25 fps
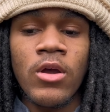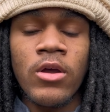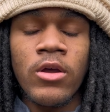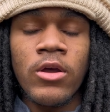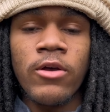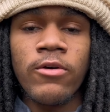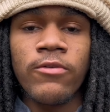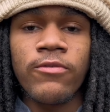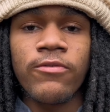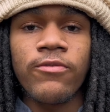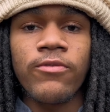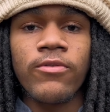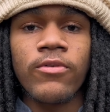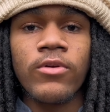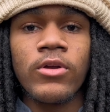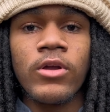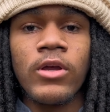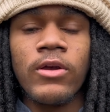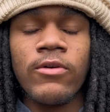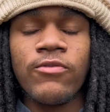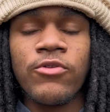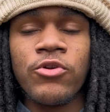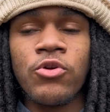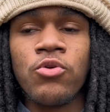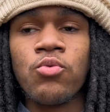If
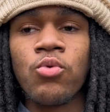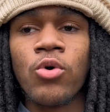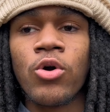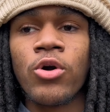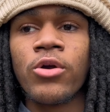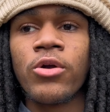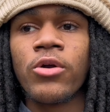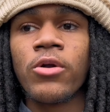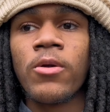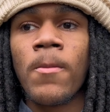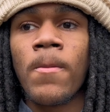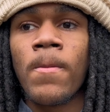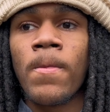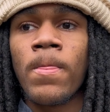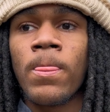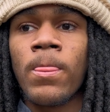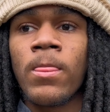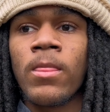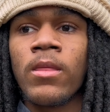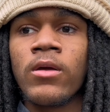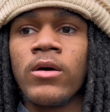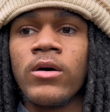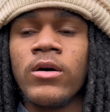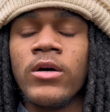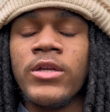you weren't
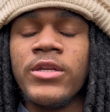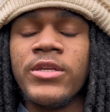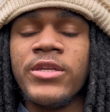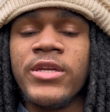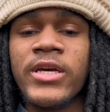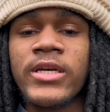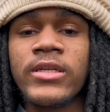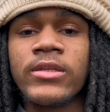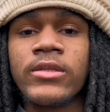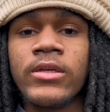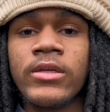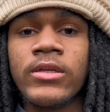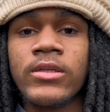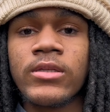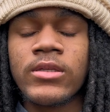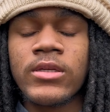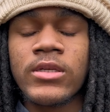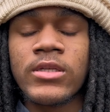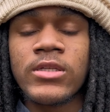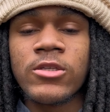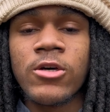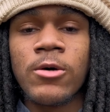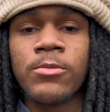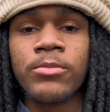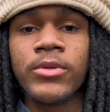addicted
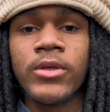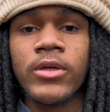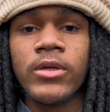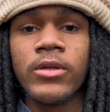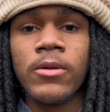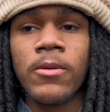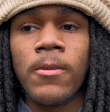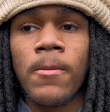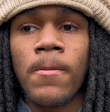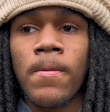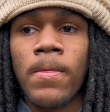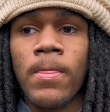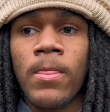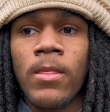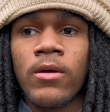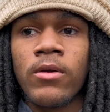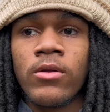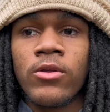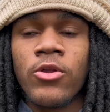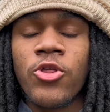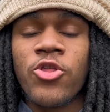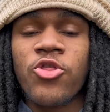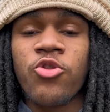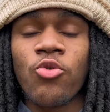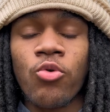to something
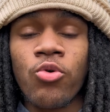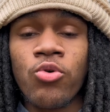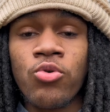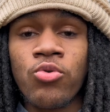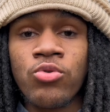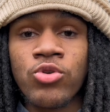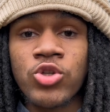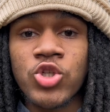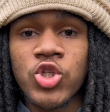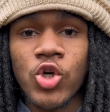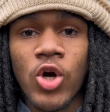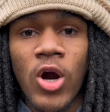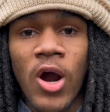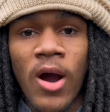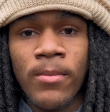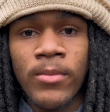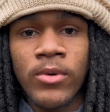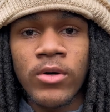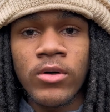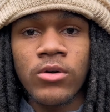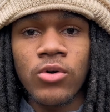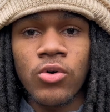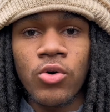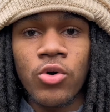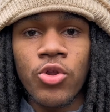through
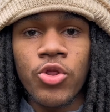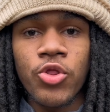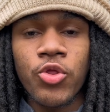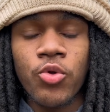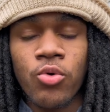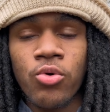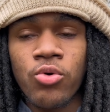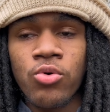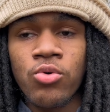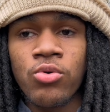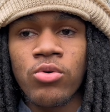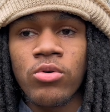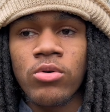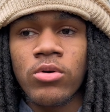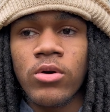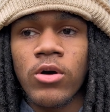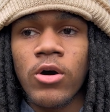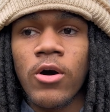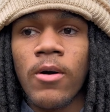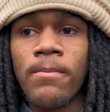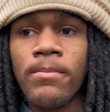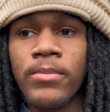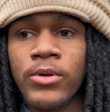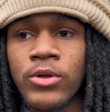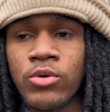trauma or through
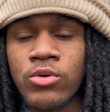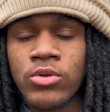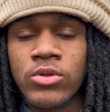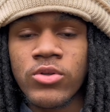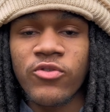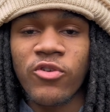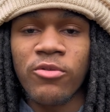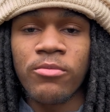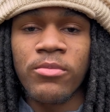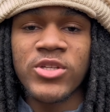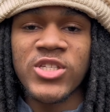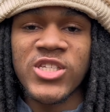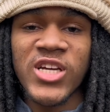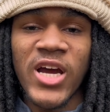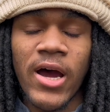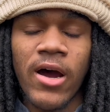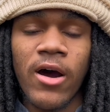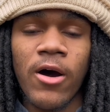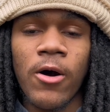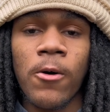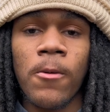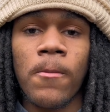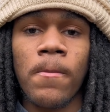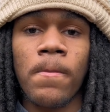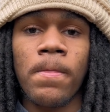abuse from a
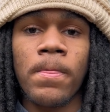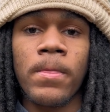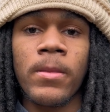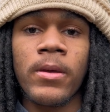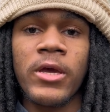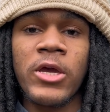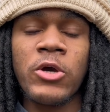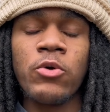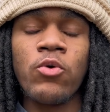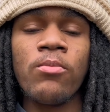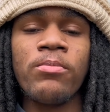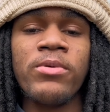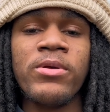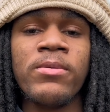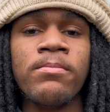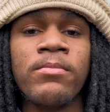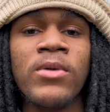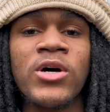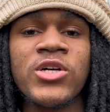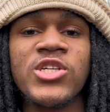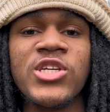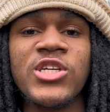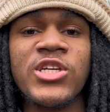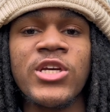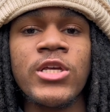child, it would be
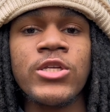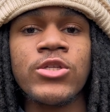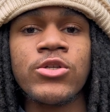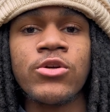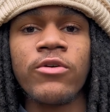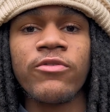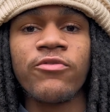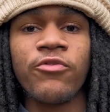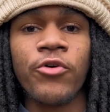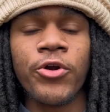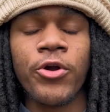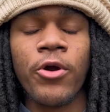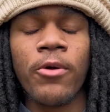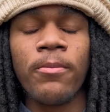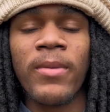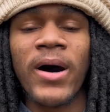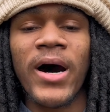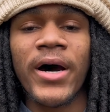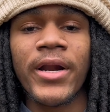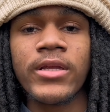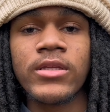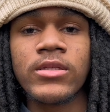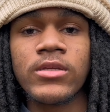much easier for your body